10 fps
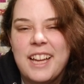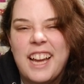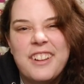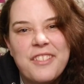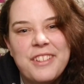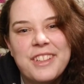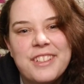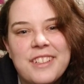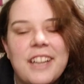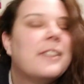I don't
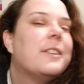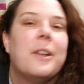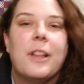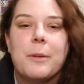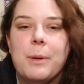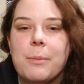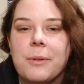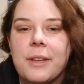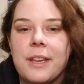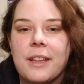feel, I don't know, a lot of
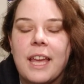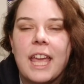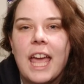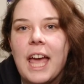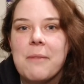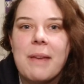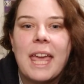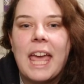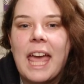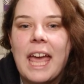people get like, oh my
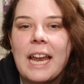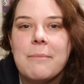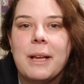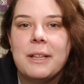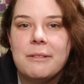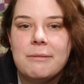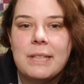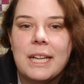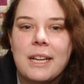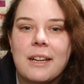god, I'm
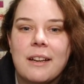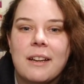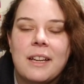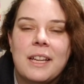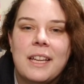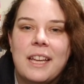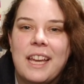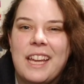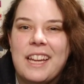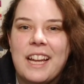older.
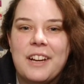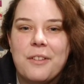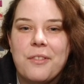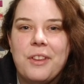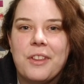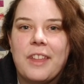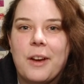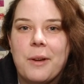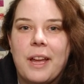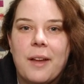And I don't feel that
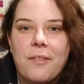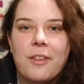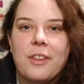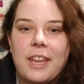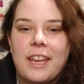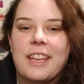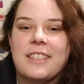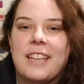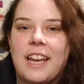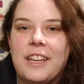way. I feel like
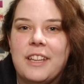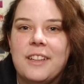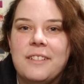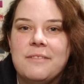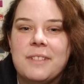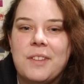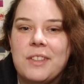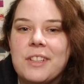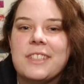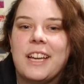excited. I
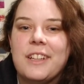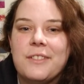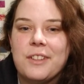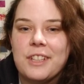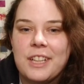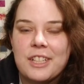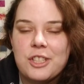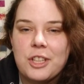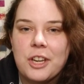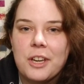feel excited for the
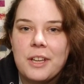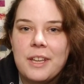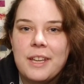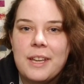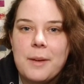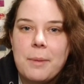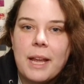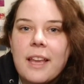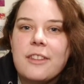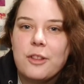next year. But I
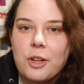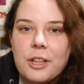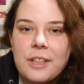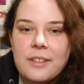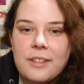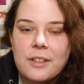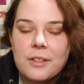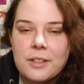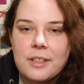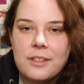guess 30 is
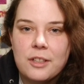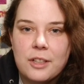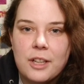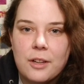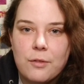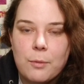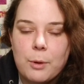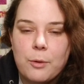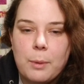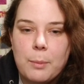still considered young for
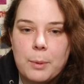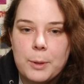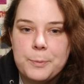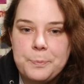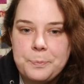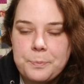most people.